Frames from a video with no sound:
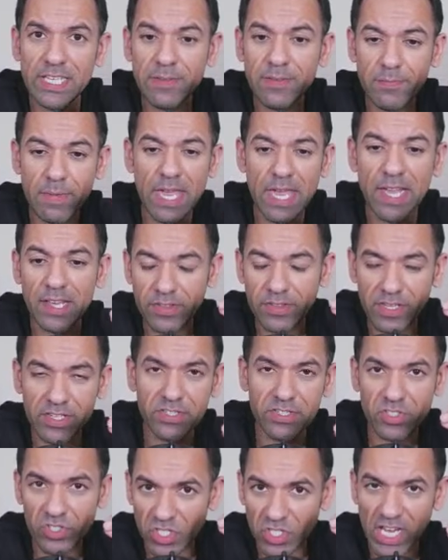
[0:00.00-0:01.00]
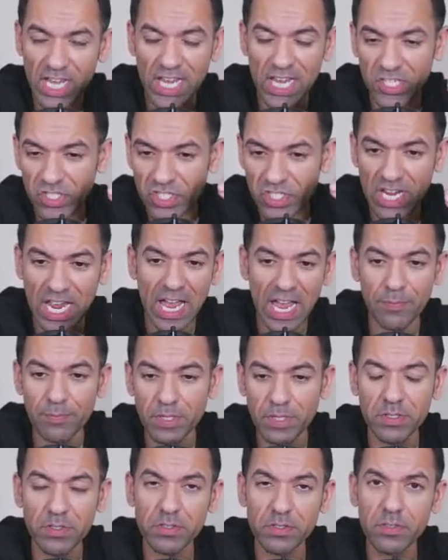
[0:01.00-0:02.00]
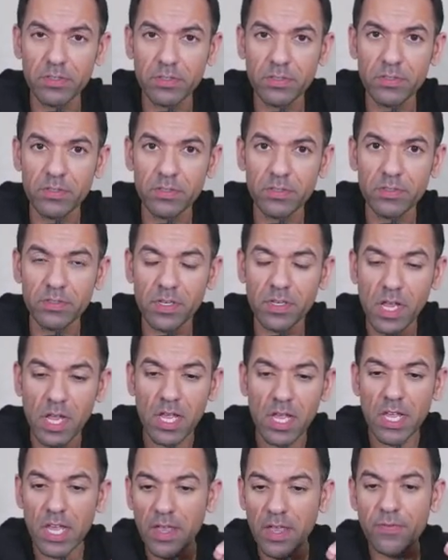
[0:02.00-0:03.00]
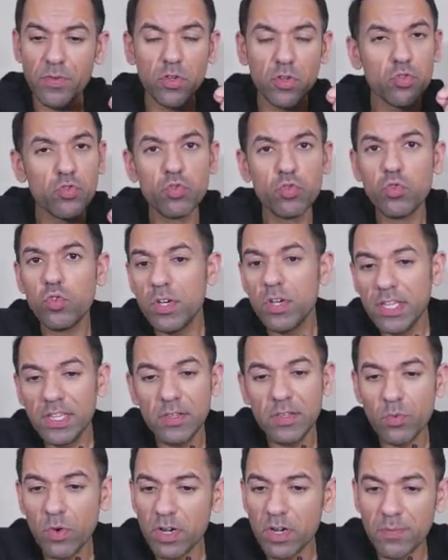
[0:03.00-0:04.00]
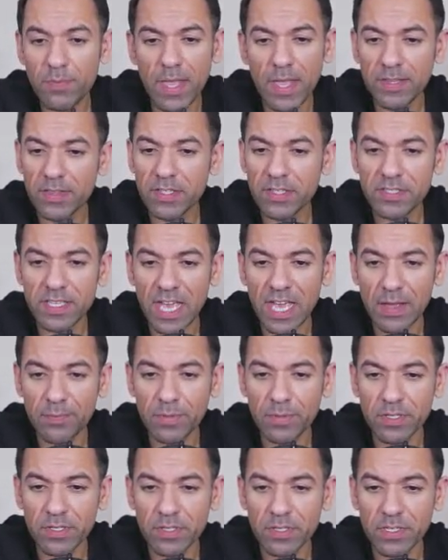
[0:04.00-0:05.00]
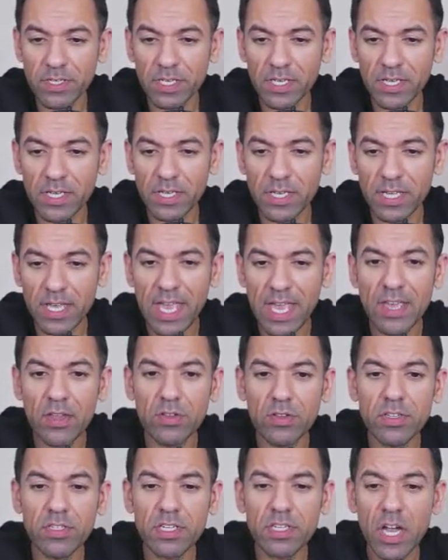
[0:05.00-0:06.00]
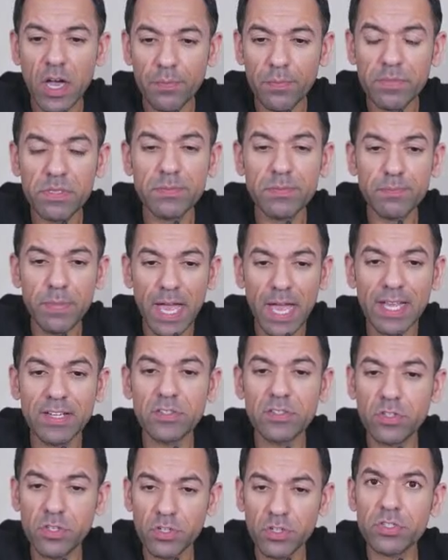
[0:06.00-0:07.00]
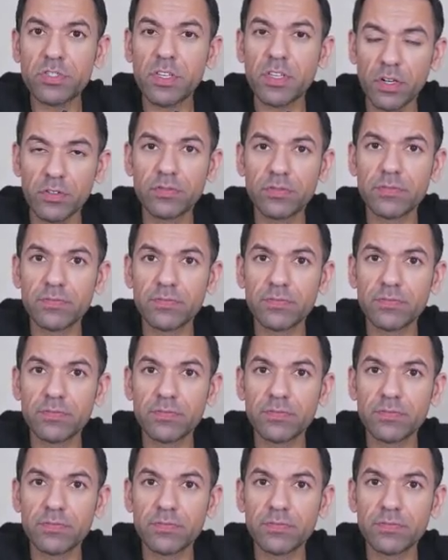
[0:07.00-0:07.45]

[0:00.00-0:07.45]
make this change happen, if you really want to make this happen, it comes back to yourself.